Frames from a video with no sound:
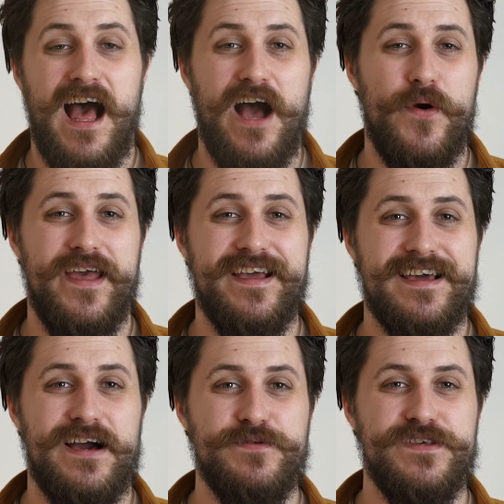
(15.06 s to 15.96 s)
Our
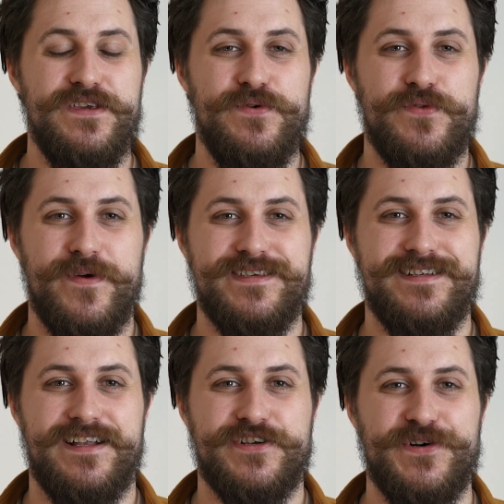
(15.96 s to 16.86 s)
Encounter Youth
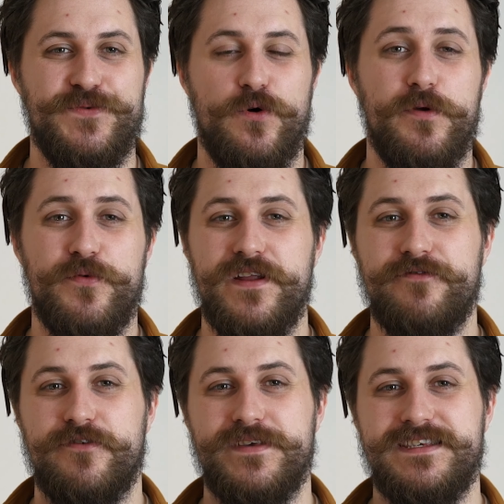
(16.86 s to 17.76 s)
Residential will be
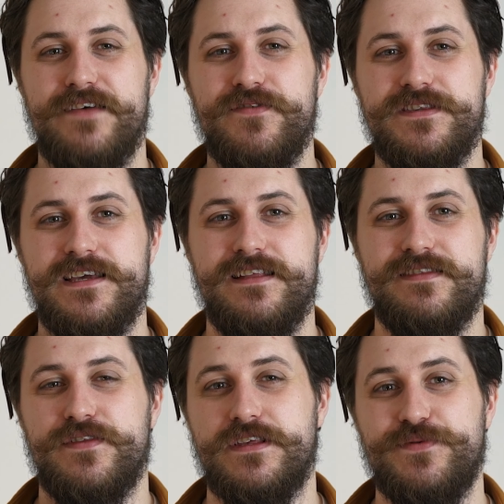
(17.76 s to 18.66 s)
running from the
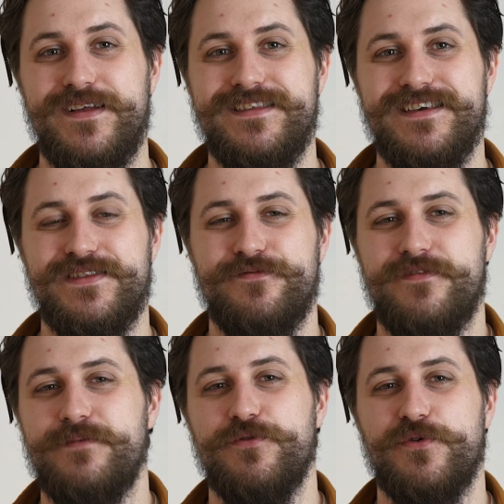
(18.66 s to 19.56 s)
17th to the 20th of
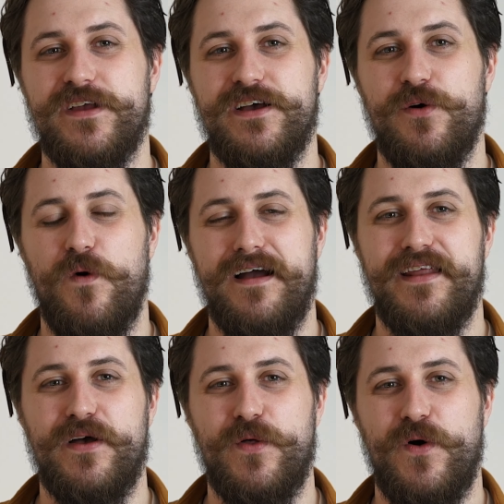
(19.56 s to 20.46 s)
February at
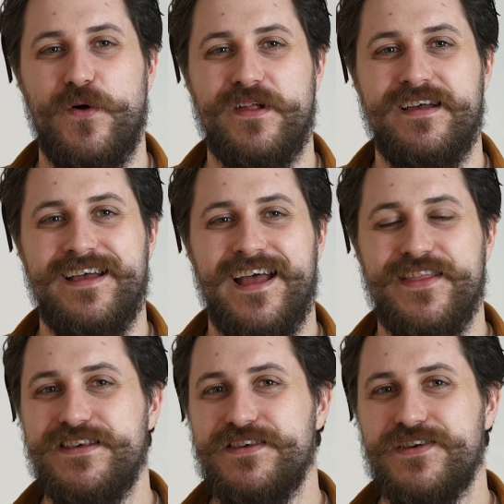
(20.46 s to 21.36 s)
Wydale Hall.
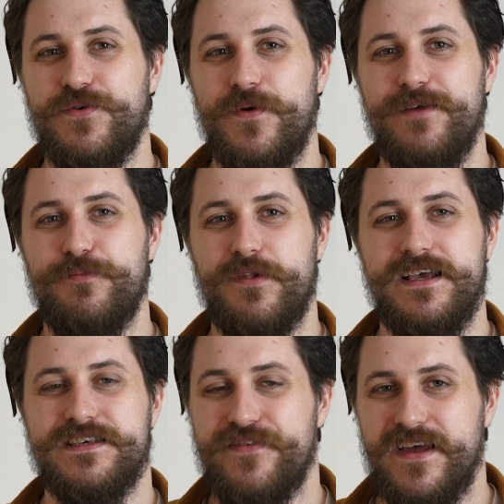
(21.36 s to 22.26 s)
This is a great
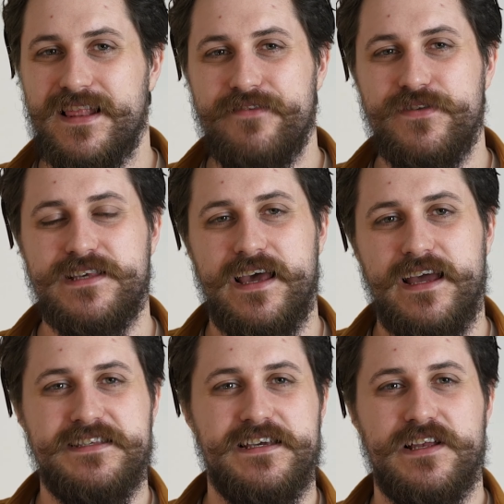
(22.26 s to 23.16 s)
place for 11 to
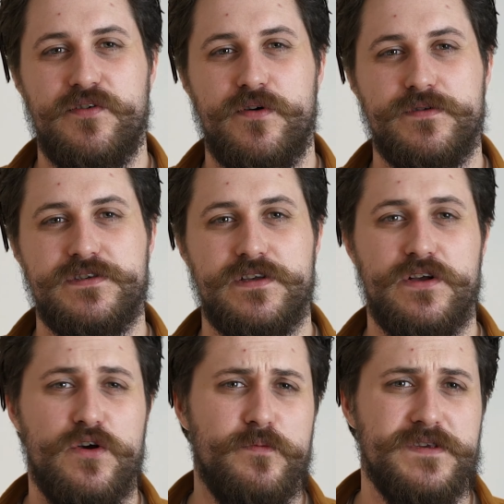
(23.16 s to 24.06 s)
18 year olds to
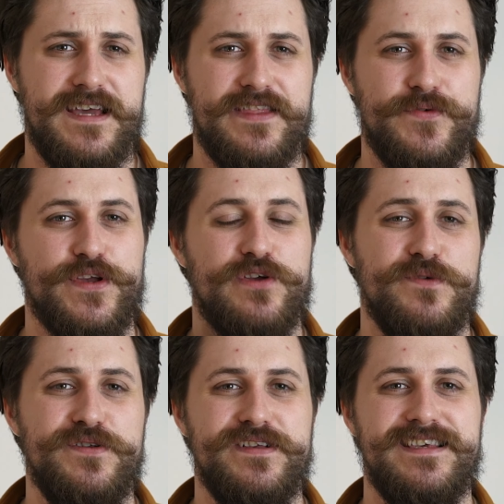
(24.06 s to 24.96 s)
come together in
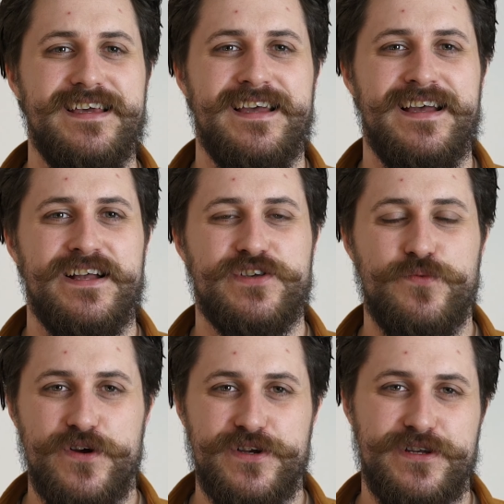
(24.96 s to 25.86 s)
community, to
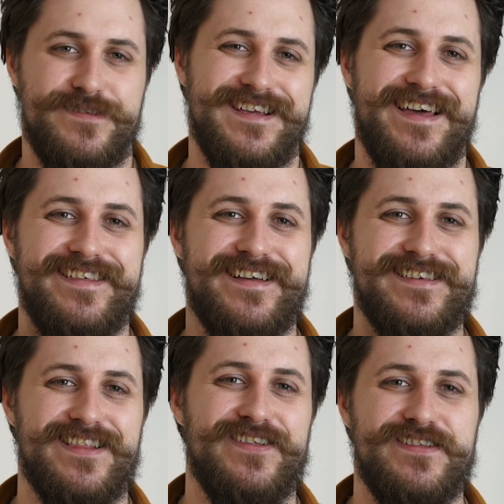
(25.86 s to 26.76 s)
worship together,
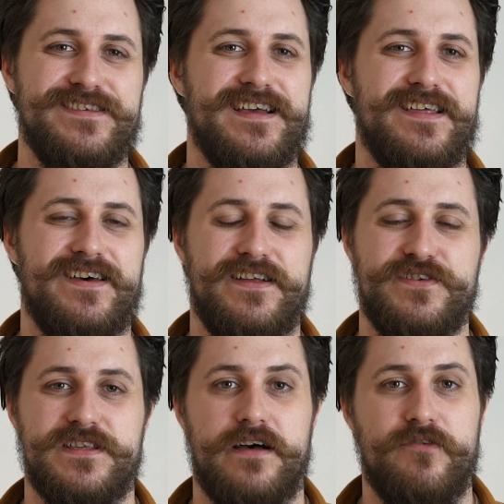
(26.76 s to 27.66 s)
to learn together and
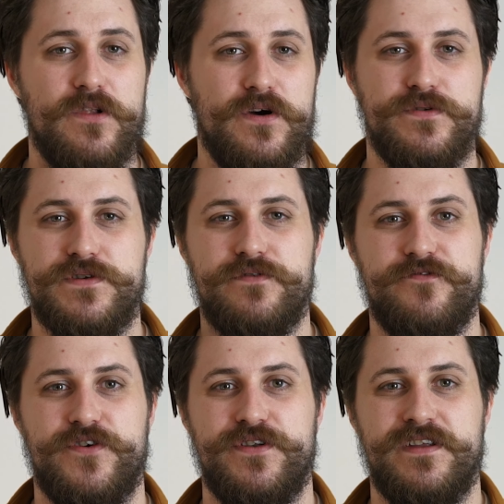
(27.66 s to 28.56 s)
just have loads of
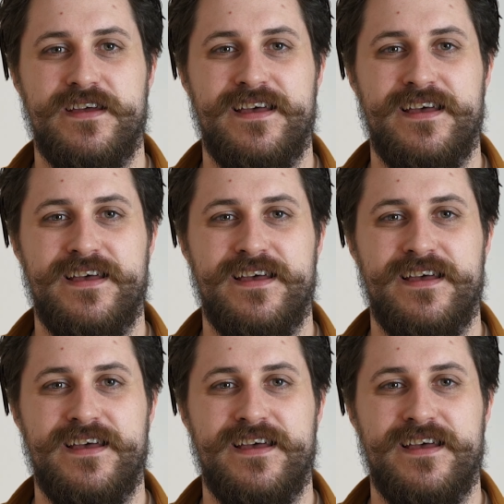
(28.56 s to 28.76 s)
fun.